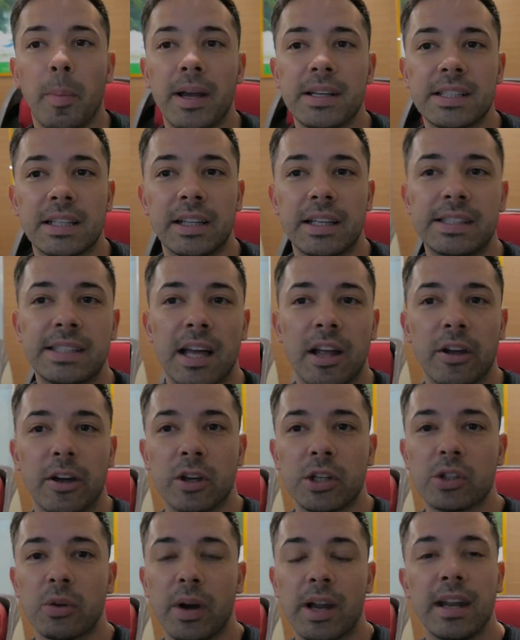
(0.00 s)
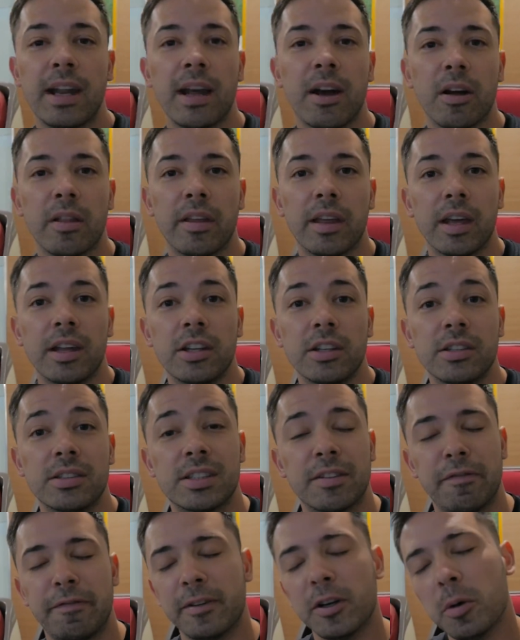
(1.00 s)
basically telling us right now that
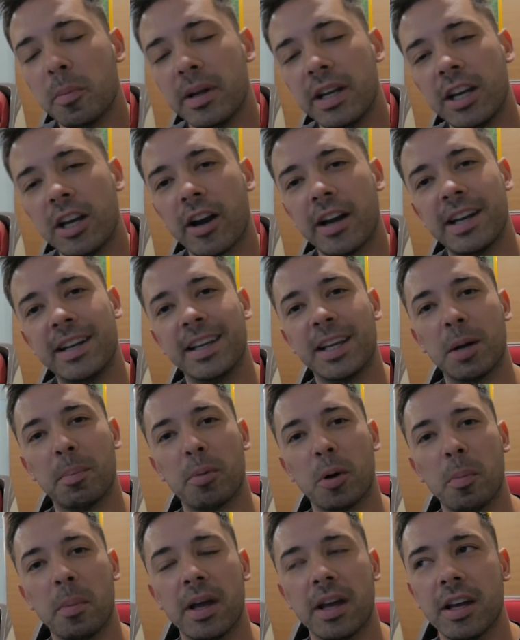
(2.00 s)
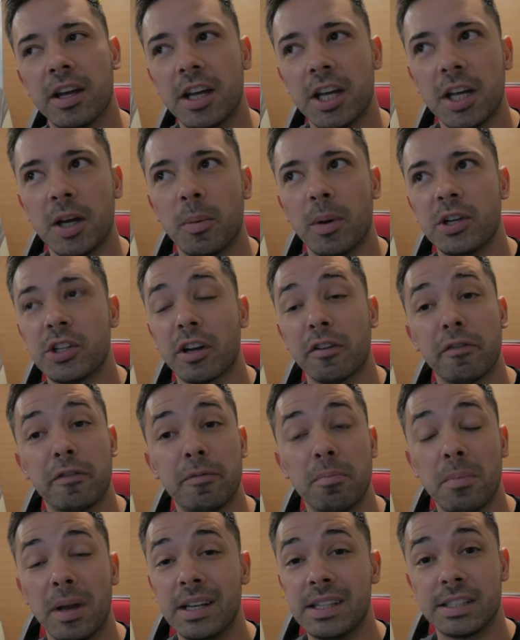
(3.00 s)
to film in here I need to get a permit, which
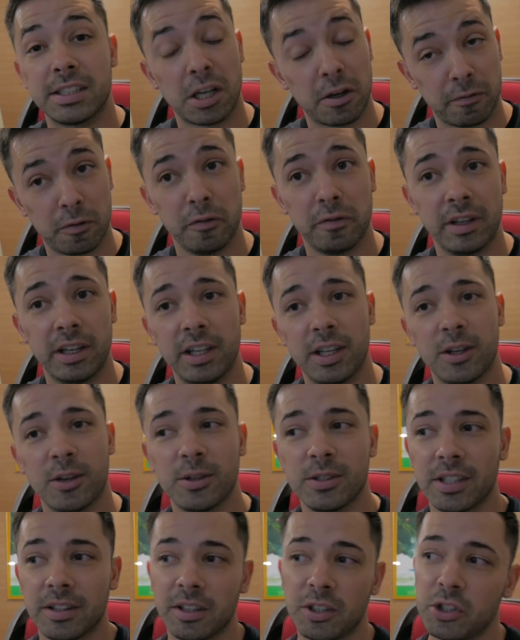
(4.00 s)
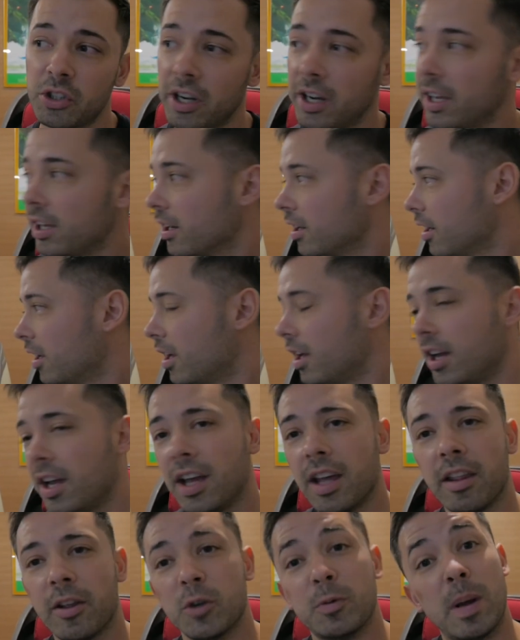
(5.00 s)
I've made several videos in the train,
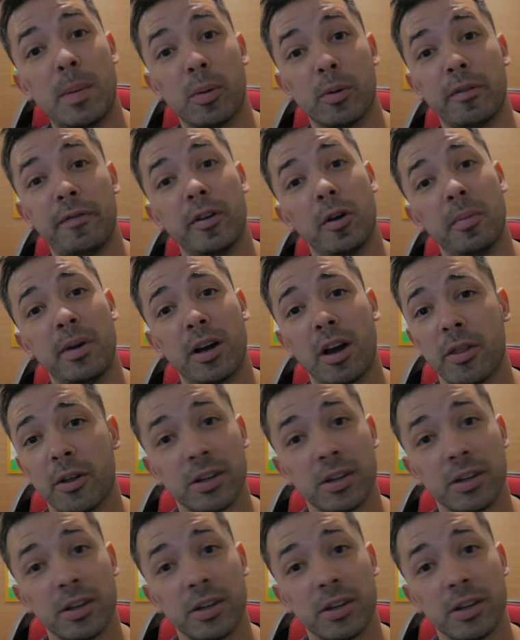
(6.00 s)
with people filming on